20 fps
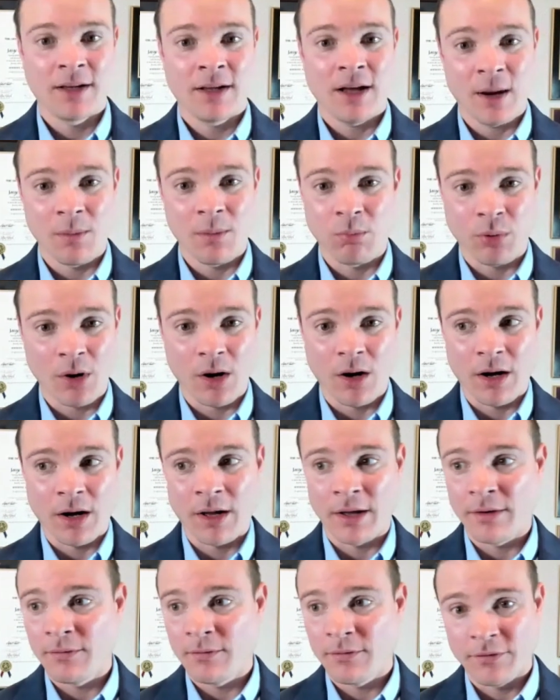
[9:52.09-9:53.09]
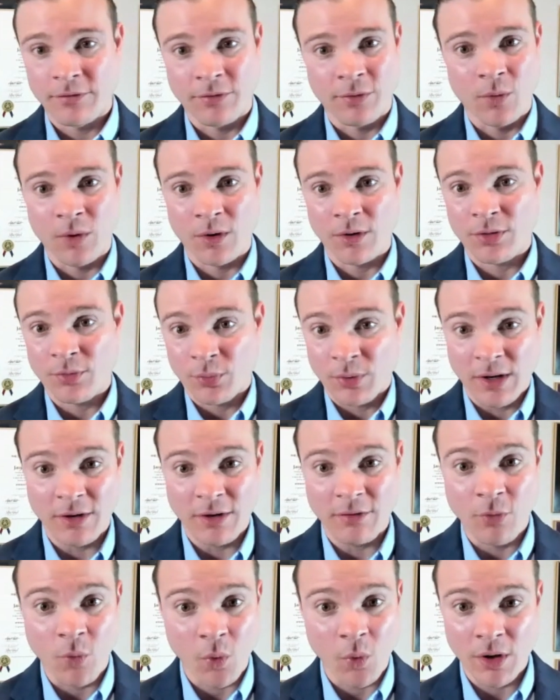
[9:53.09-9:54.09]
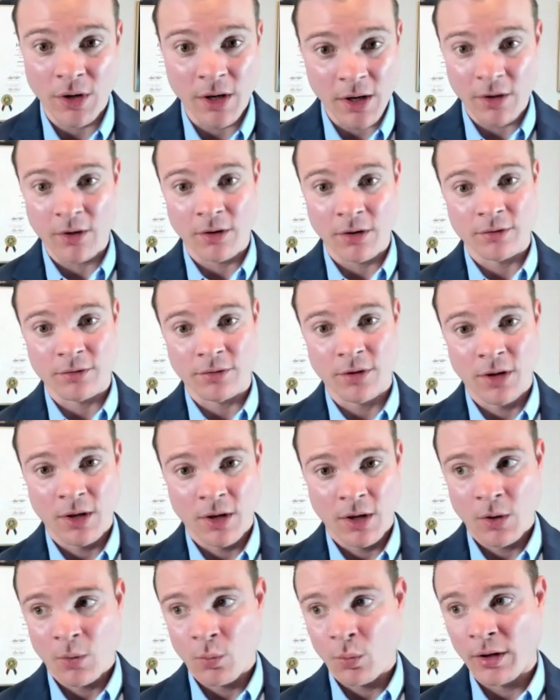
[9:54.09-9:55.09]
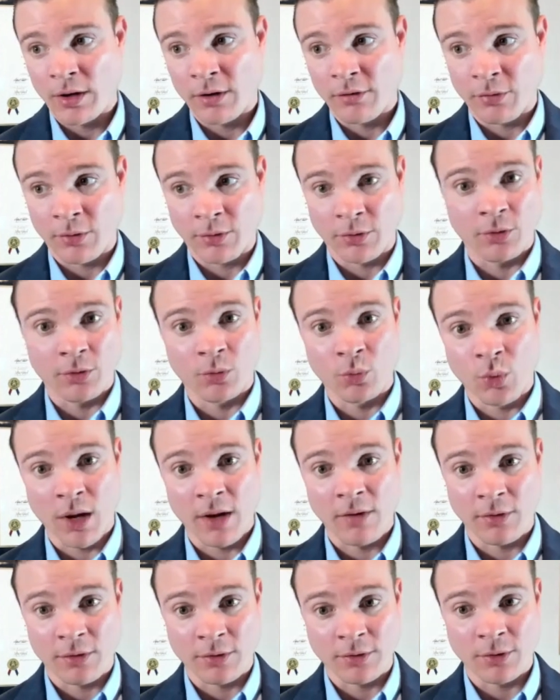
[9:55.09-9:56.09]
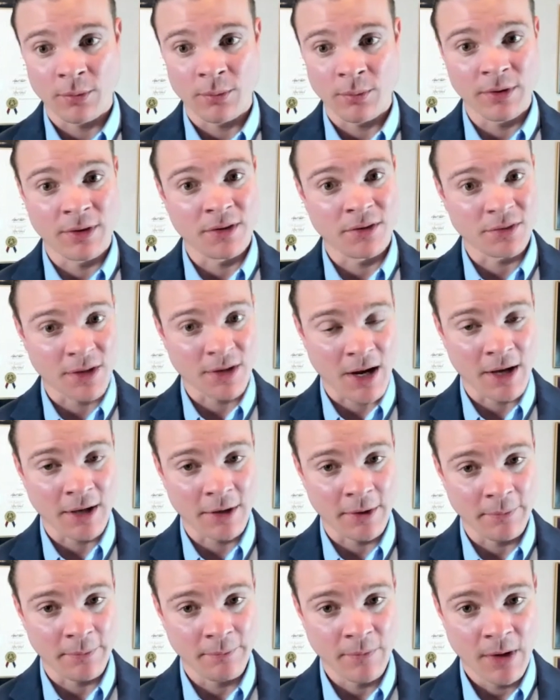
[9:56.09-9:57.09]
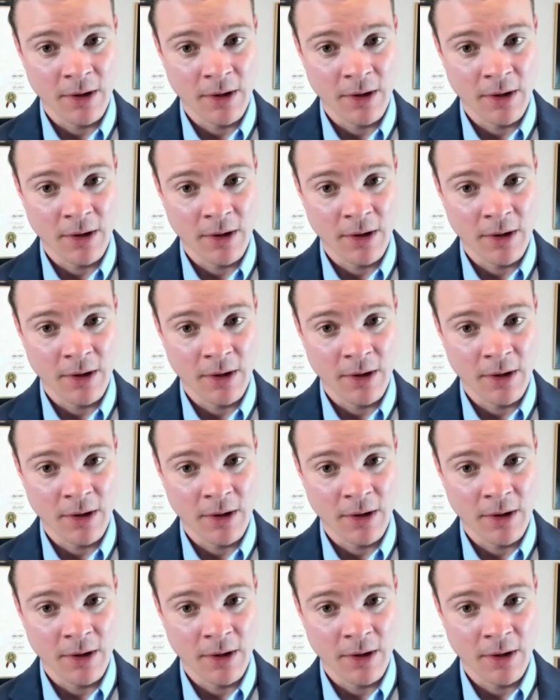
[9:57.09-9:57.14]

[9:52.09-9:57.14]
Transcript: abroad for 3-4 years waiting for those waivers to be decided.